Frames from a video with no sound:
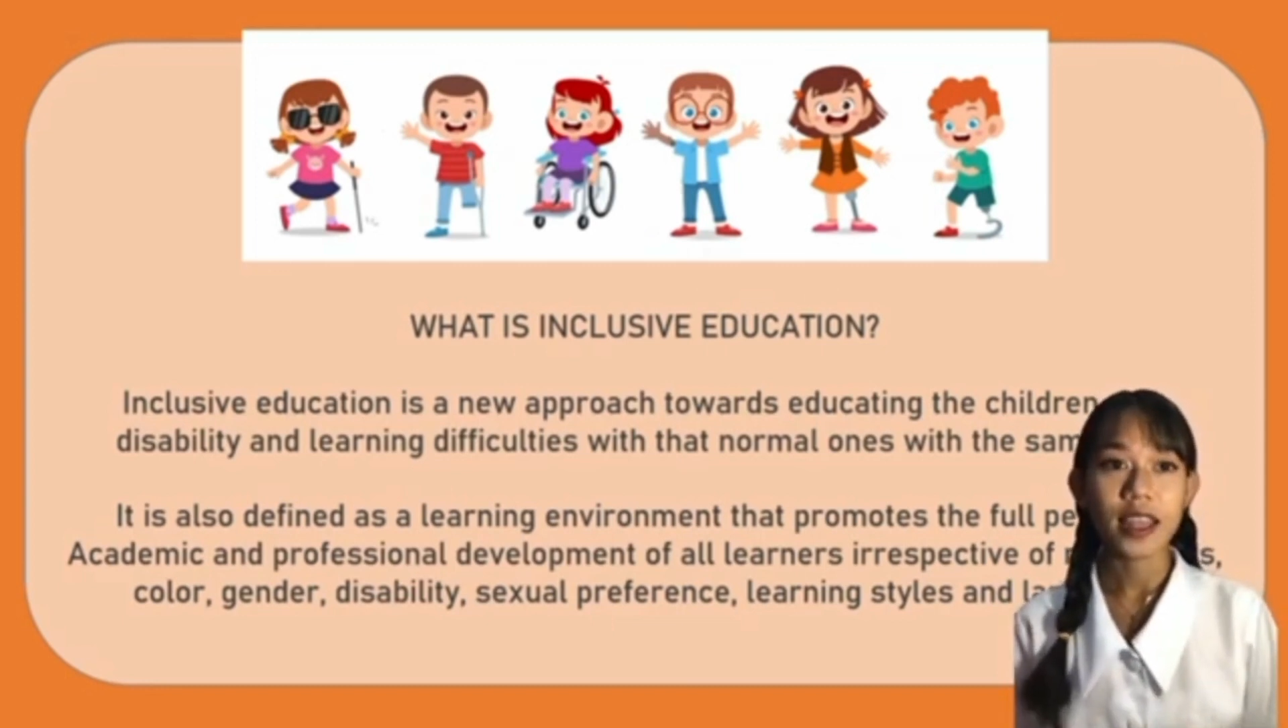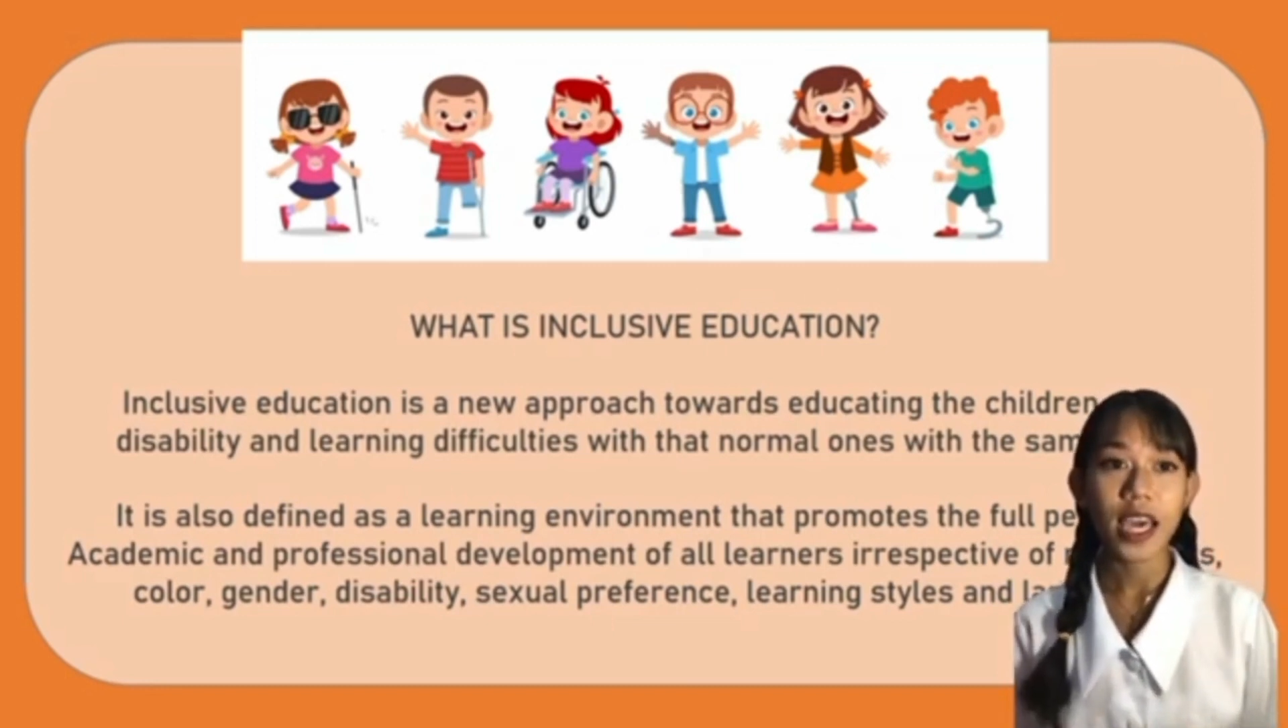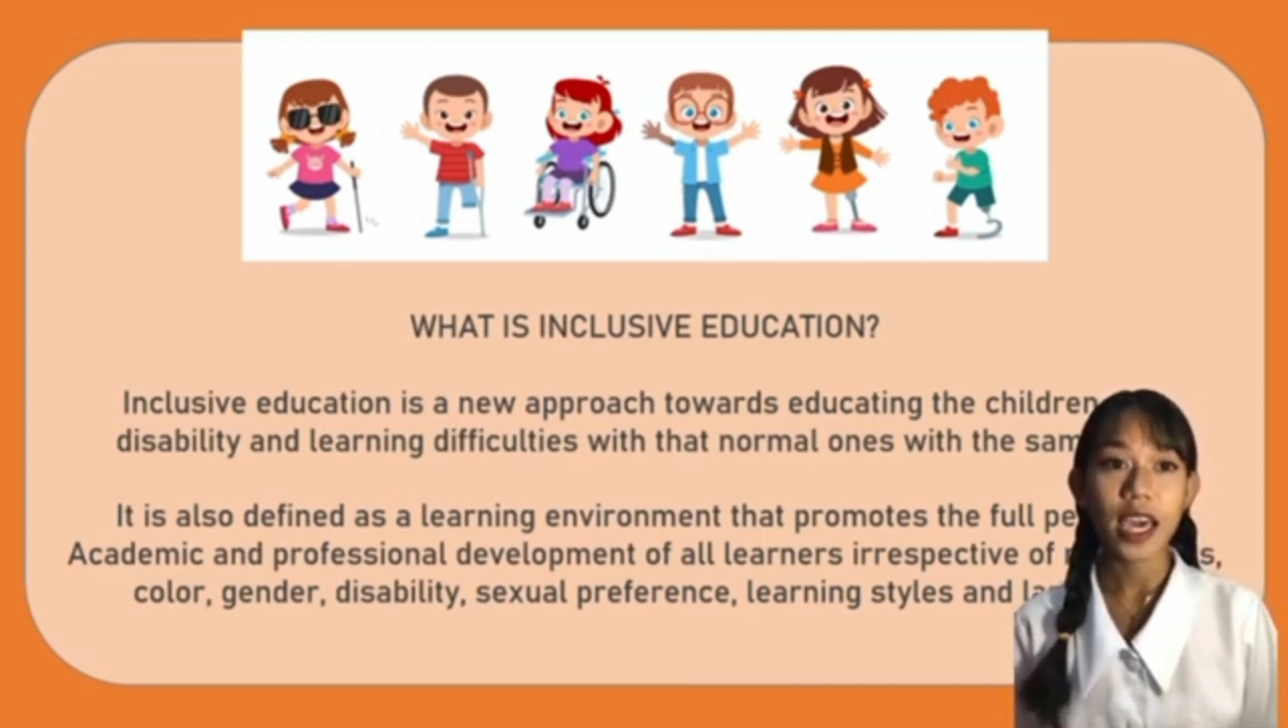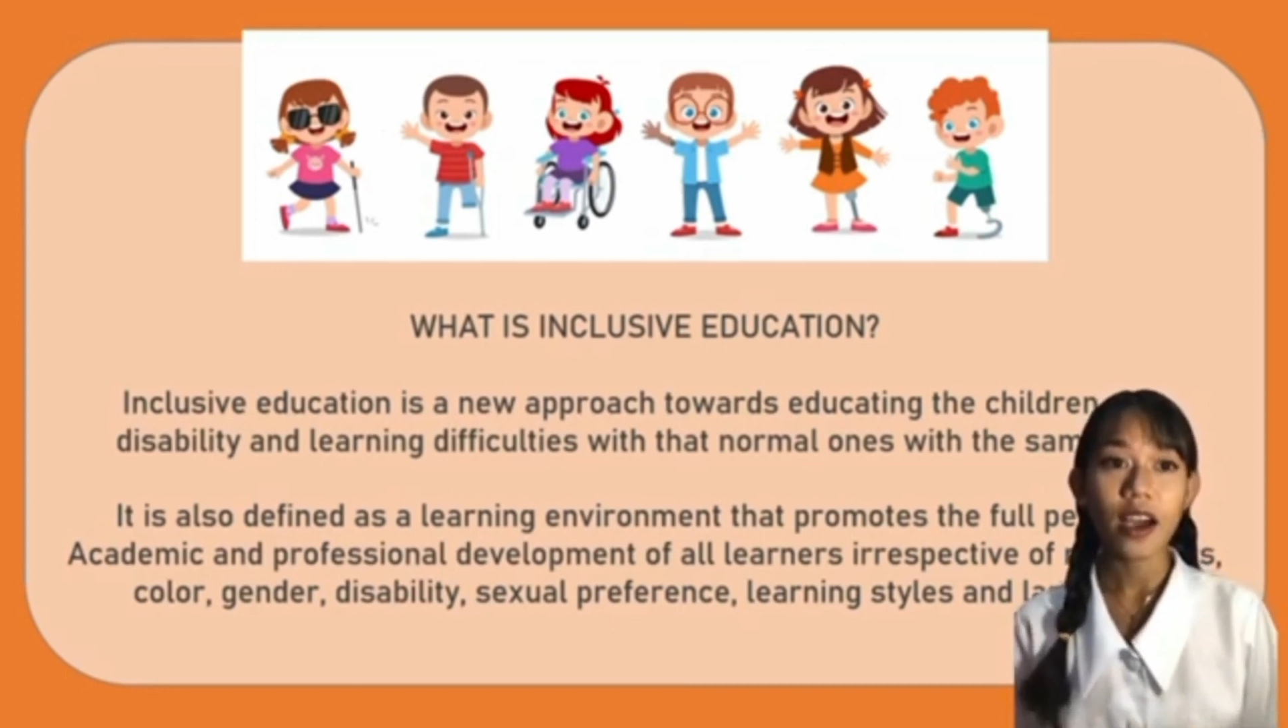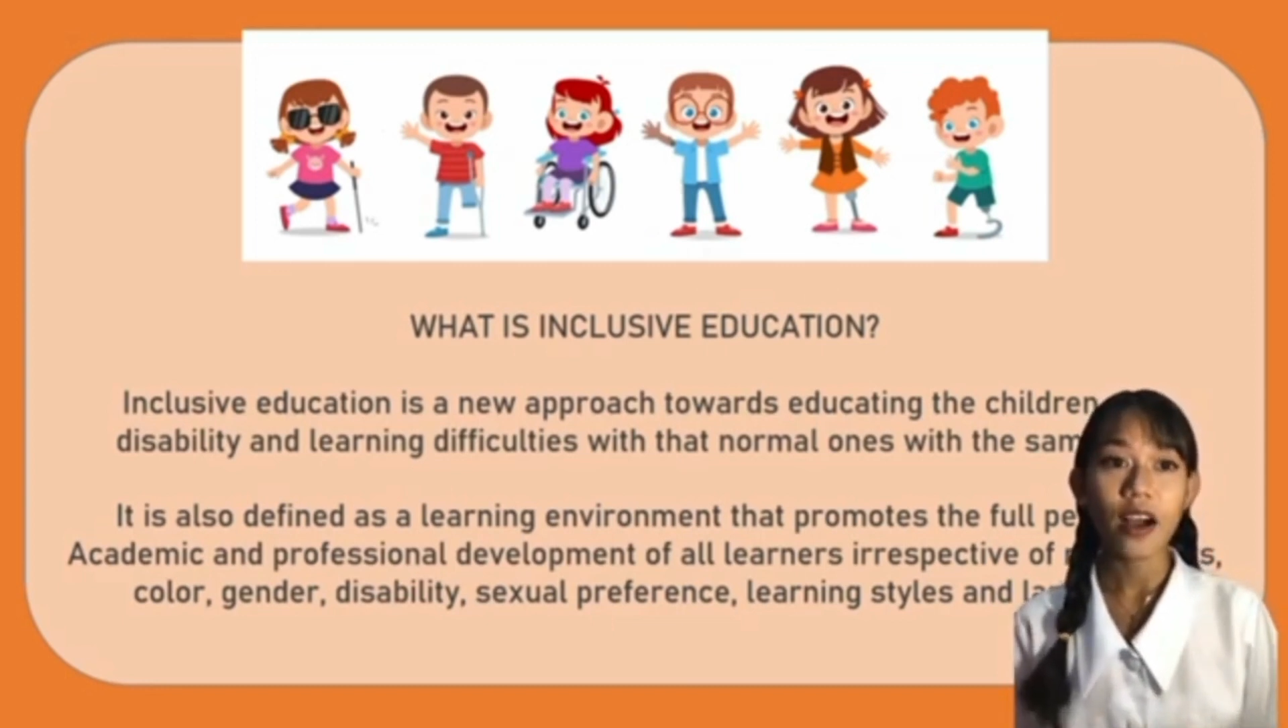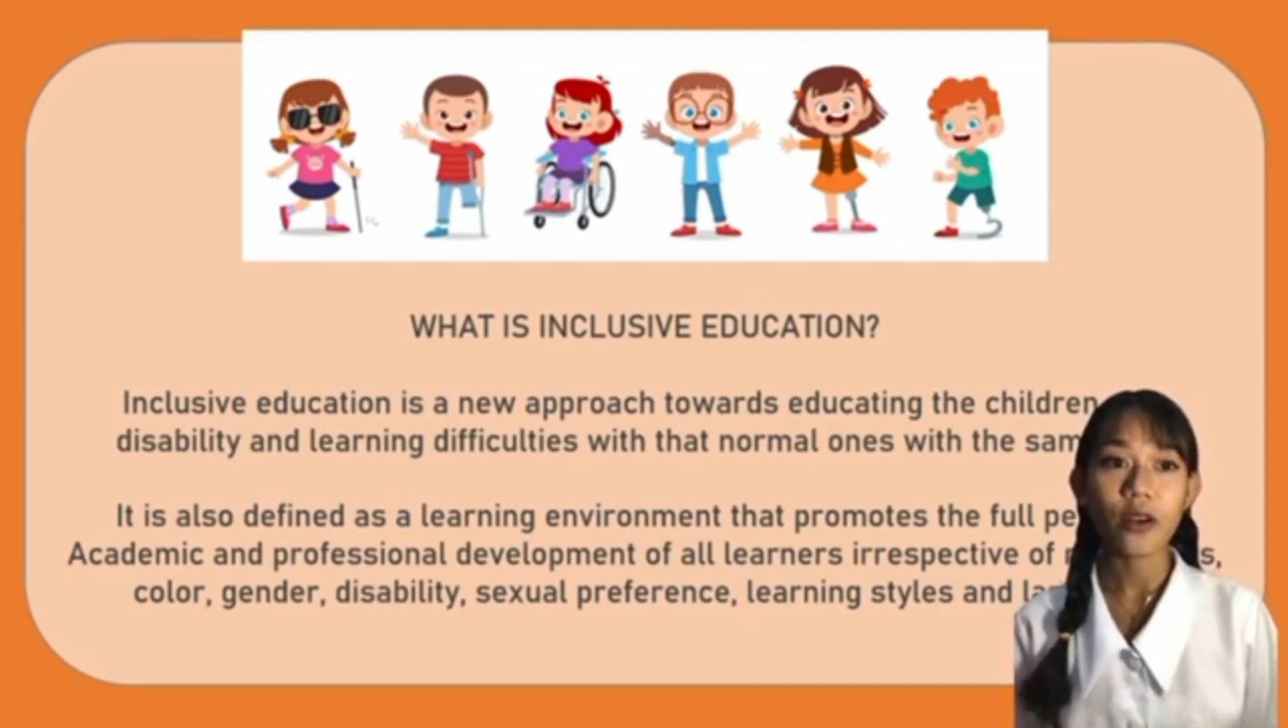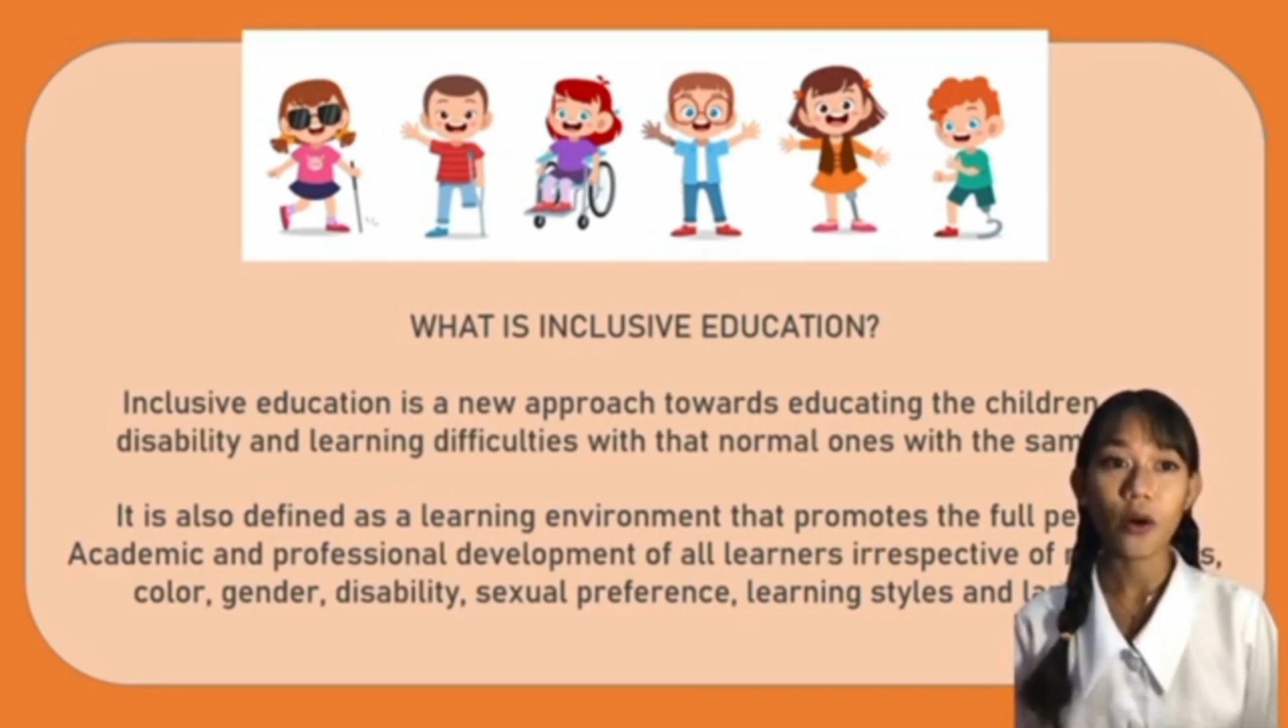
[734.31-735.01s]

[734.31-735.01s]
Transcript: They are